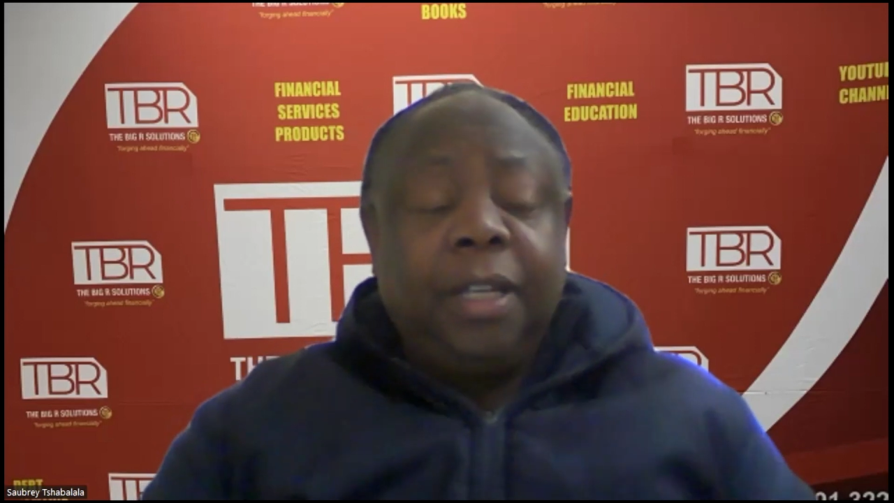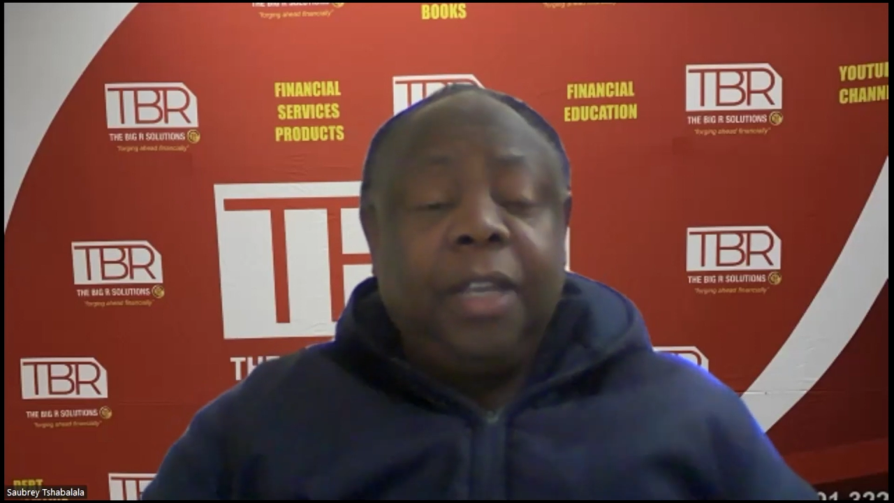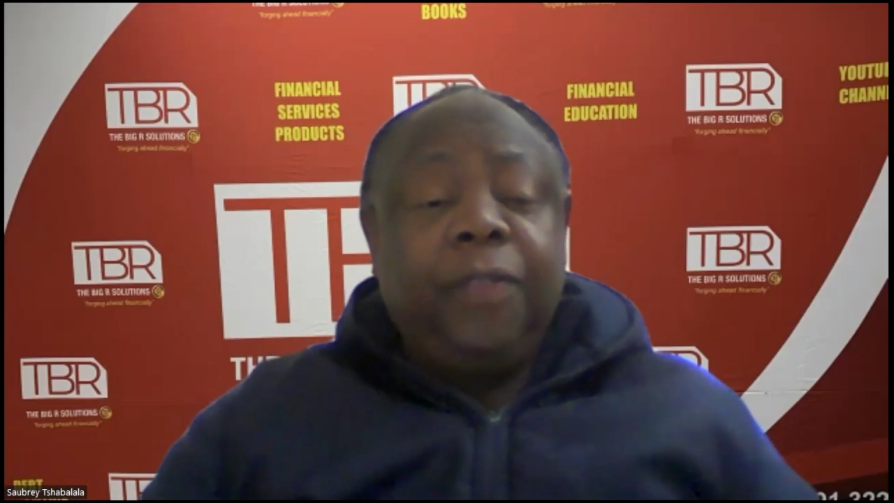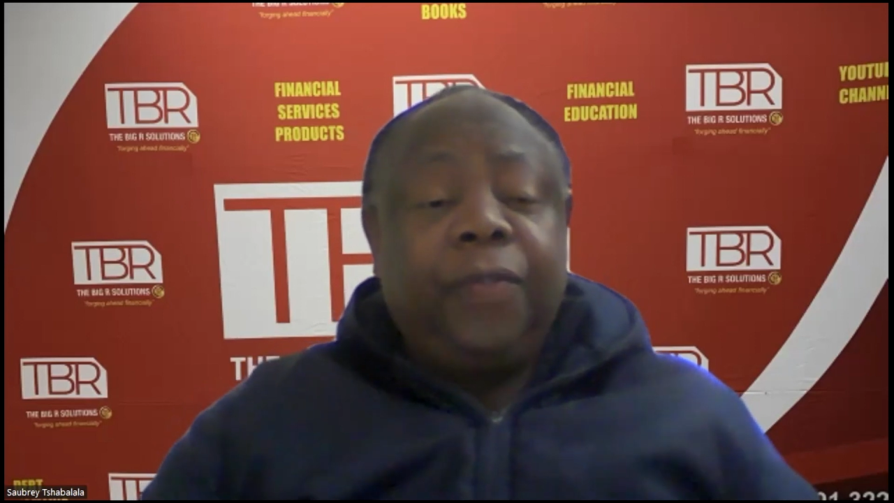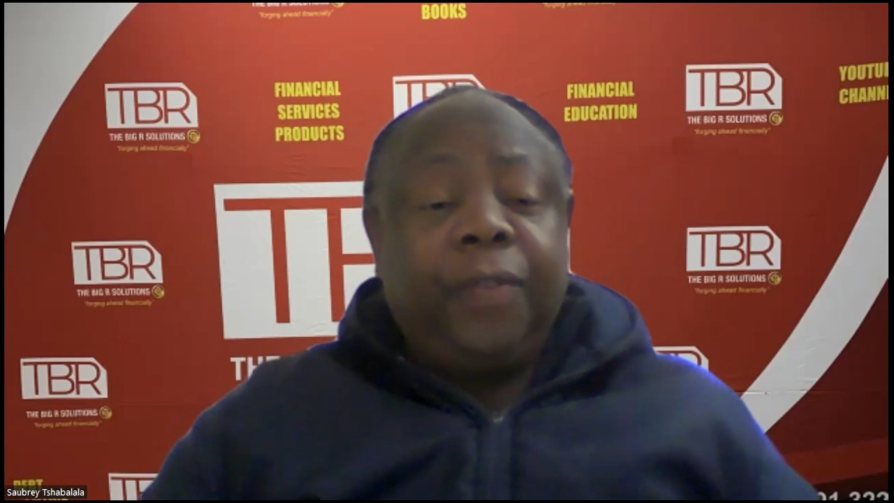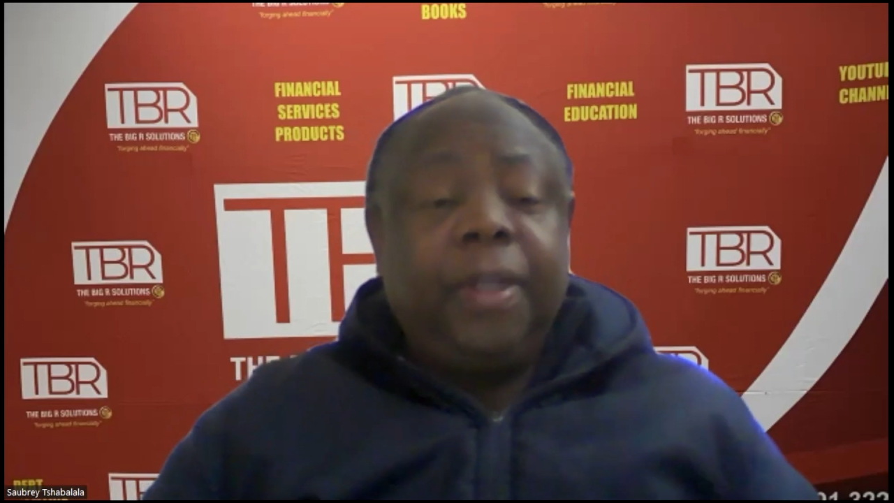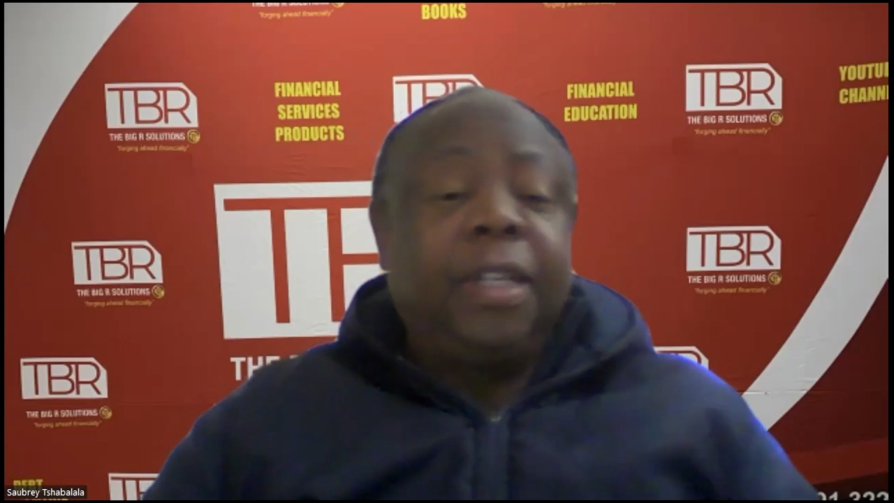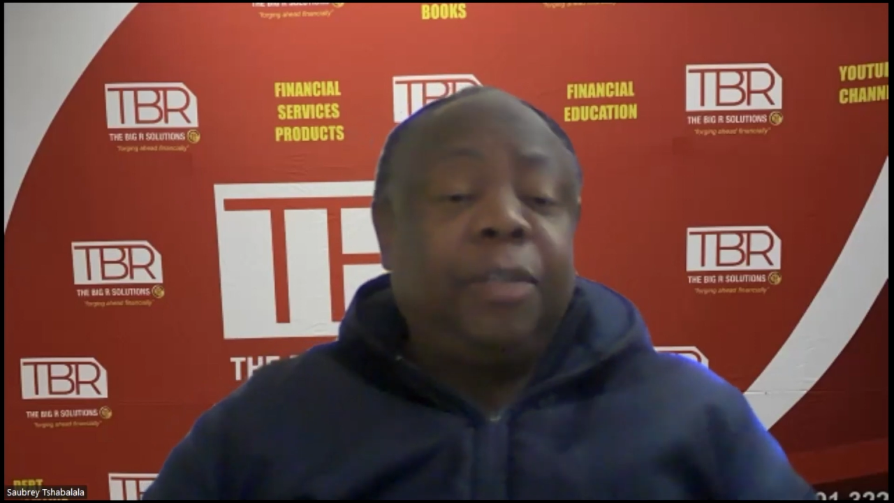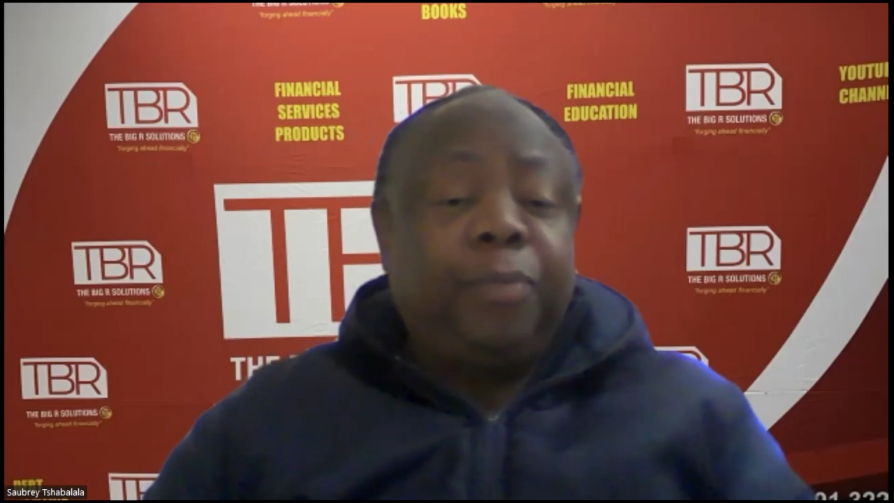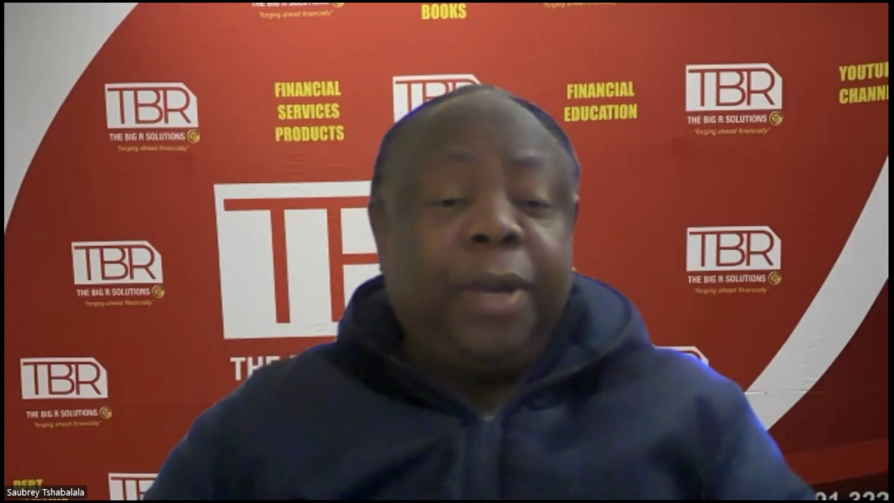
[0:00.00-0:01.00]
if it
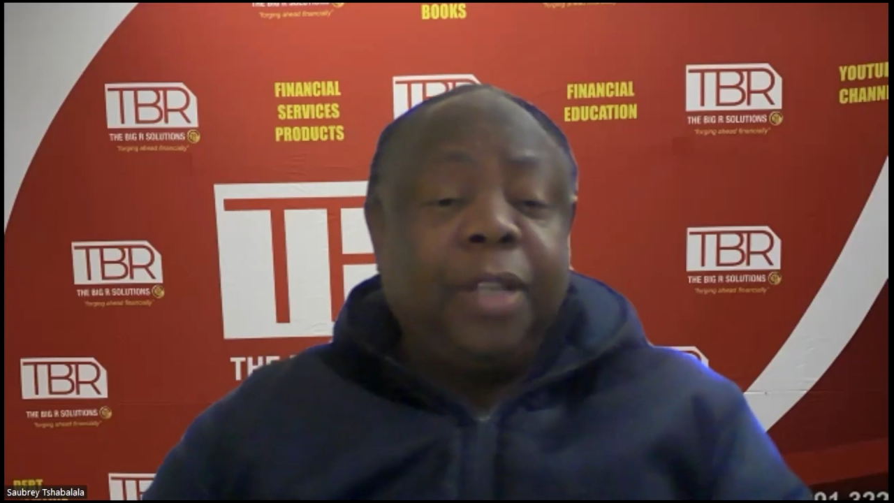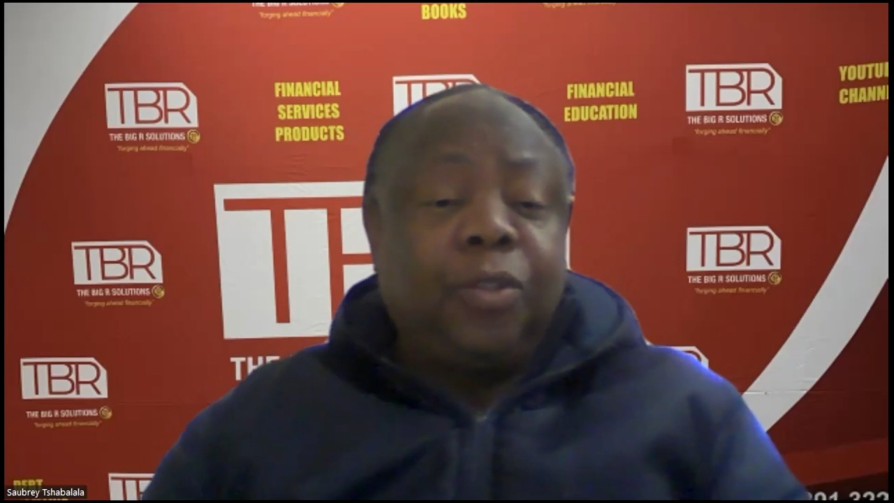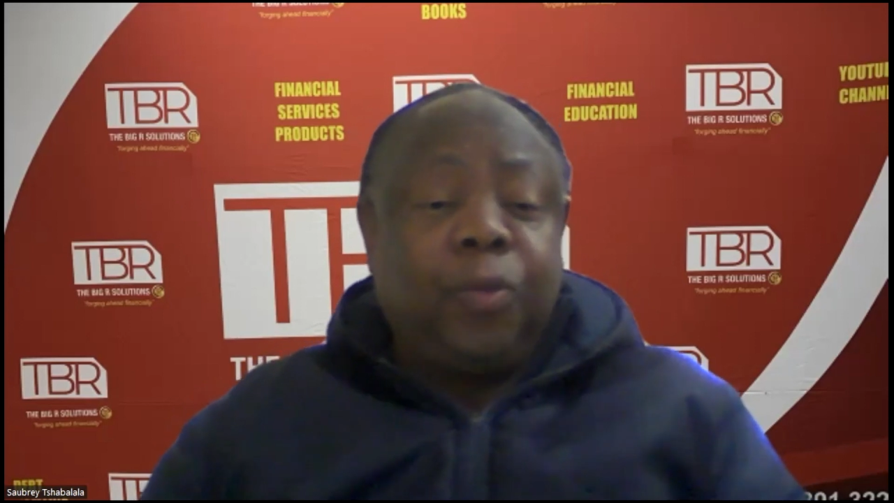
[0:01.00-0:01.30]
depends